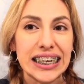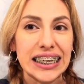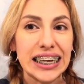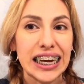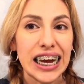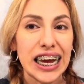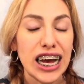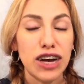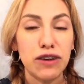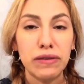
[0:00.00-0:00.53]

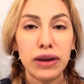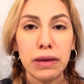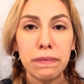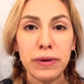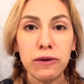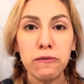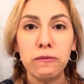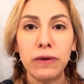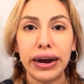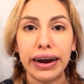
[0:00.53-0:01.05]
I have not
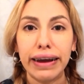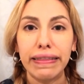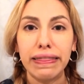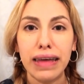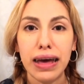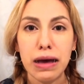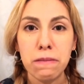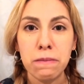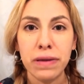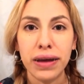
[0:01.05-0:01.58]
been wearing
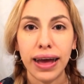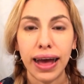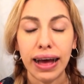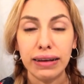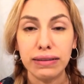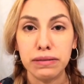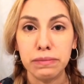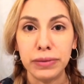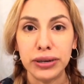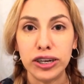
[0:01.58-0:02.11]
them
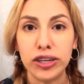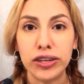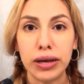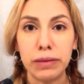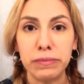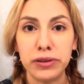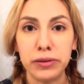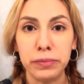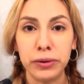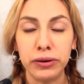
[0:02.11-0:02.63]
as much as
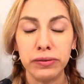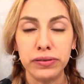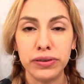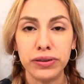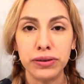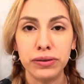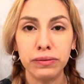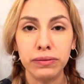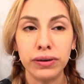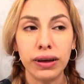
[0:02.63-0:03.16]
I'm supposed
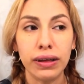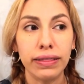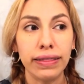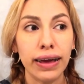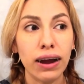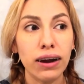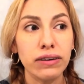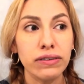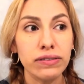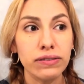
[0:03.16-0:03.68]
to. They
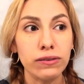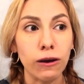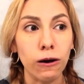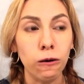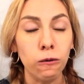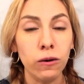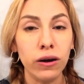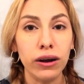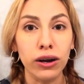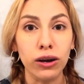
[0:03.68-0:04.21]
are
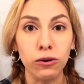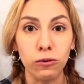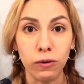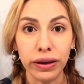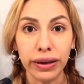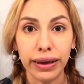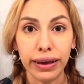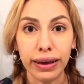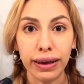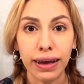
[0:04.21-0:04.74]
so
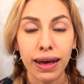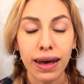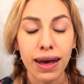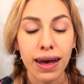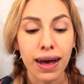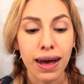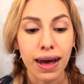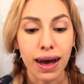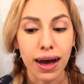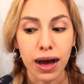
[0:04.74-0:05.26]
annoying
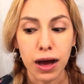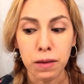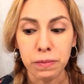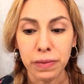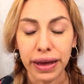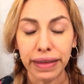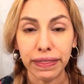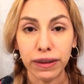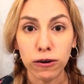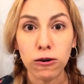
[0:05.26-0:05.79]

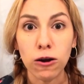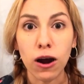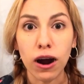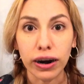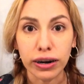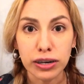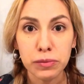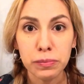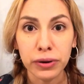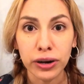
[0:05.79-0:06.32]
and they're
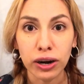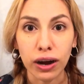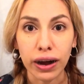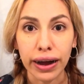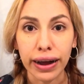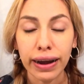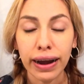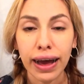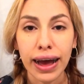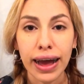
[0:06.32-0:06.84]
hard to put
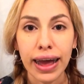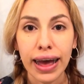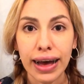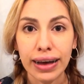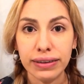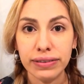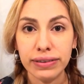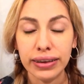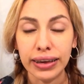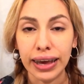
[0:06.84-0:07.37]
on. I
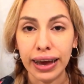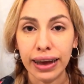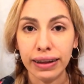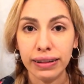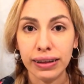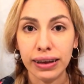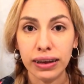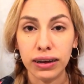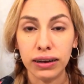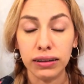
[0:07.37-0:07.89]
had to get
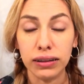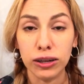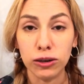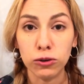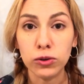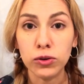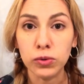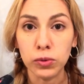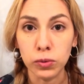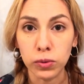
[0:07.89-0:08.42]
like a little
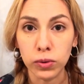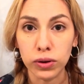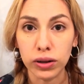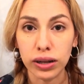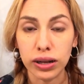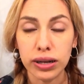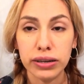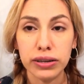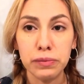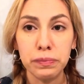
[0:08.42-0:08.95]

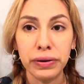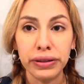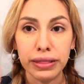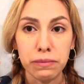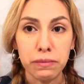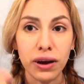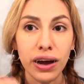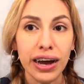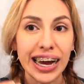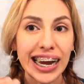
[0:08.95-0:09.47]
tool to put
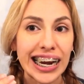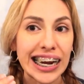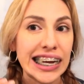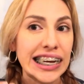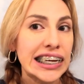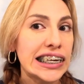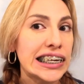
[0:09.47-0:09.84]
them on.